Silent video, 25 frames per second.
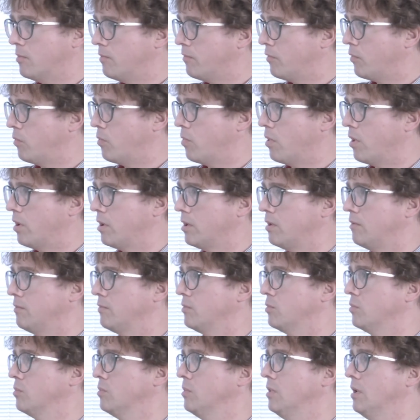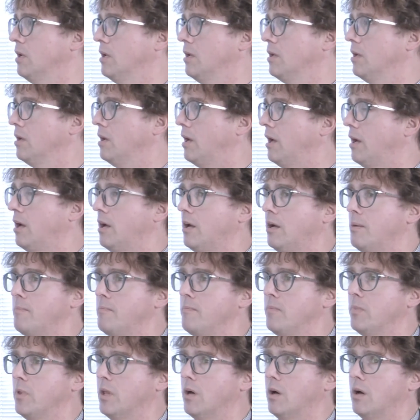of arrival,
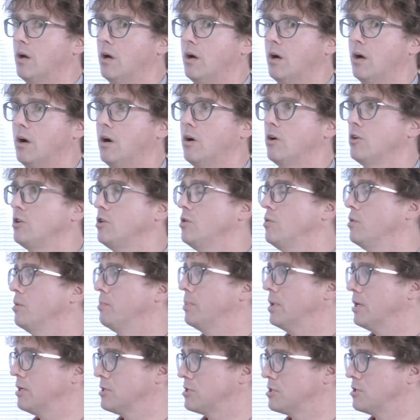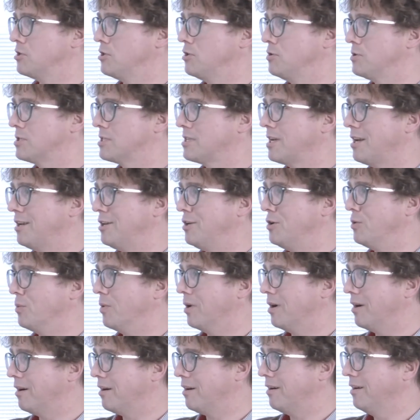are you the person you say you
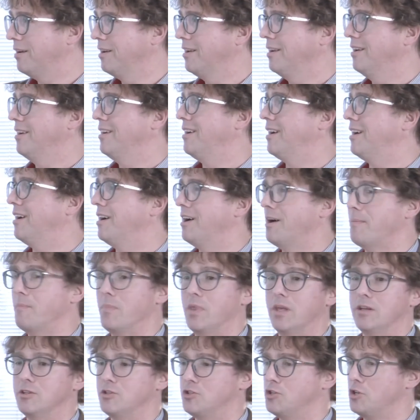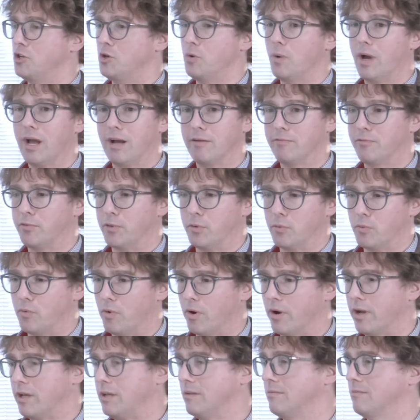are, do you have the
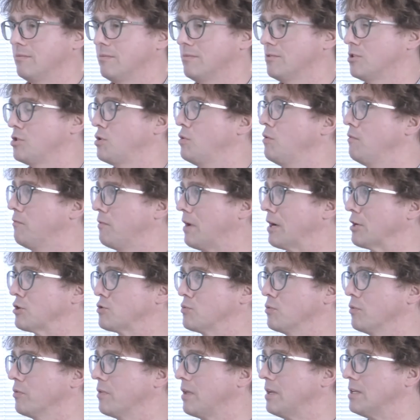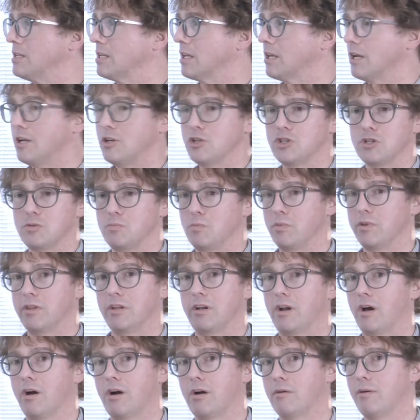right two-factor authentication with an
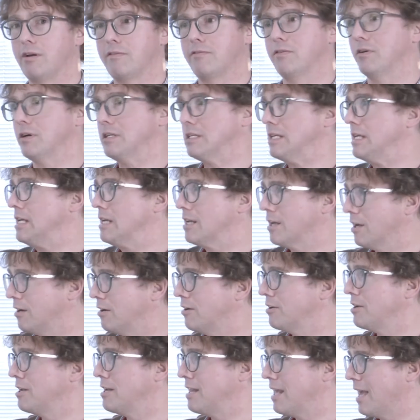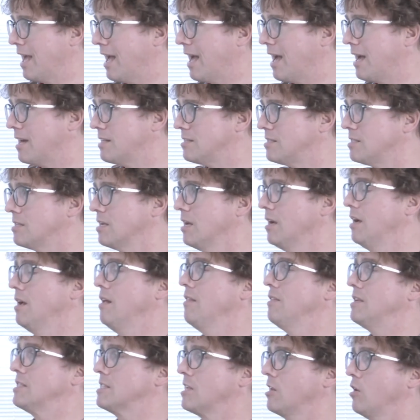RFID card in your hand.
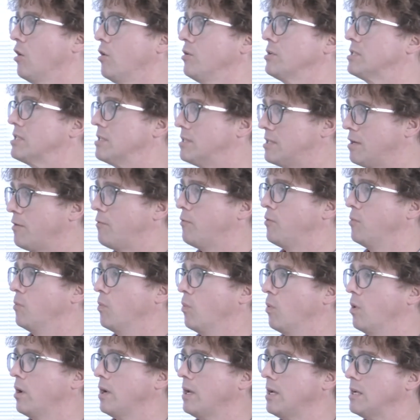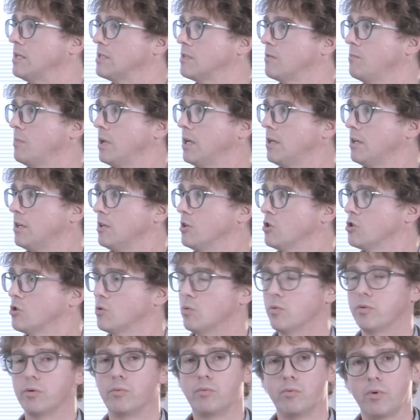There's lots of different ways of making
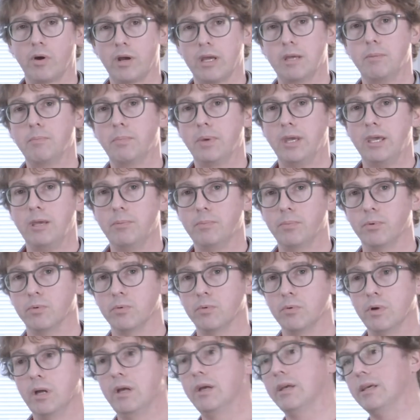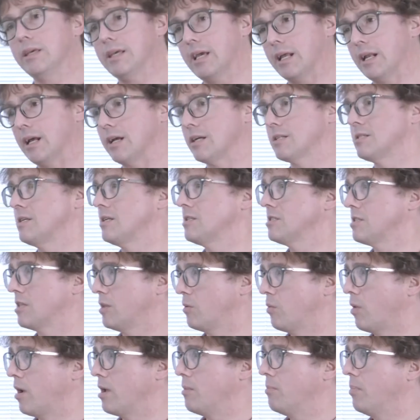sure the right people get access to the
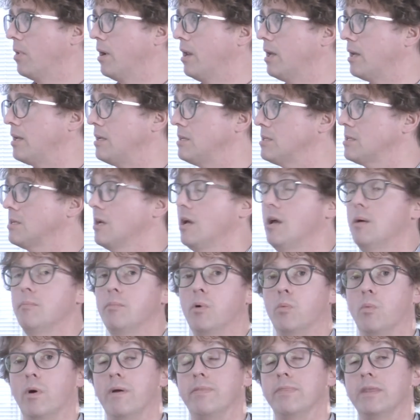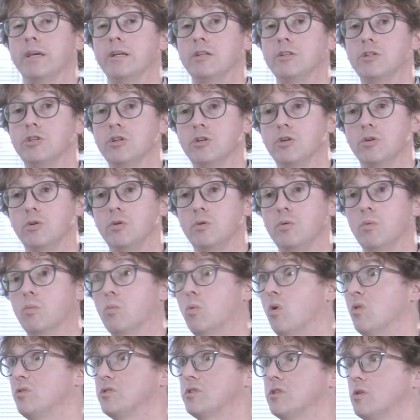right place, but when they do,
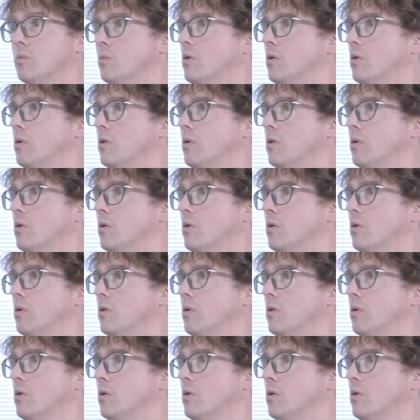what's the